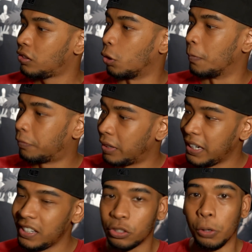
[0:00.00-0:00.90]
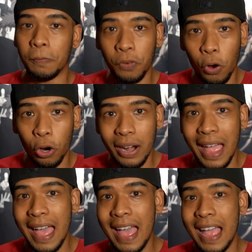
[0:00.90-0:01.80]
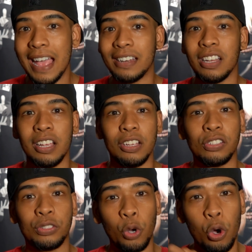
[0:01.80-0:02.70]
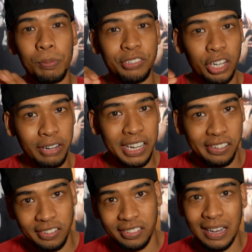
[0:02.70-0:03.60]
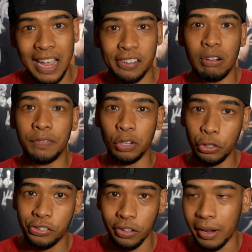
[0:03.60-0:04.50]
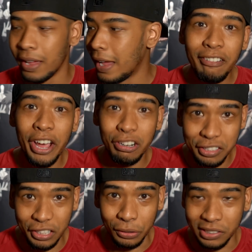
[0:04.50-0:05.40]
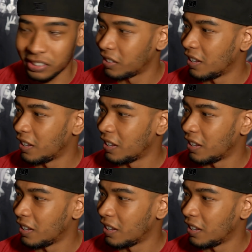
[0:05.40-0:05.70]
Storm 3, Storm 4, and Storm Generation / Revolution. Here are the results.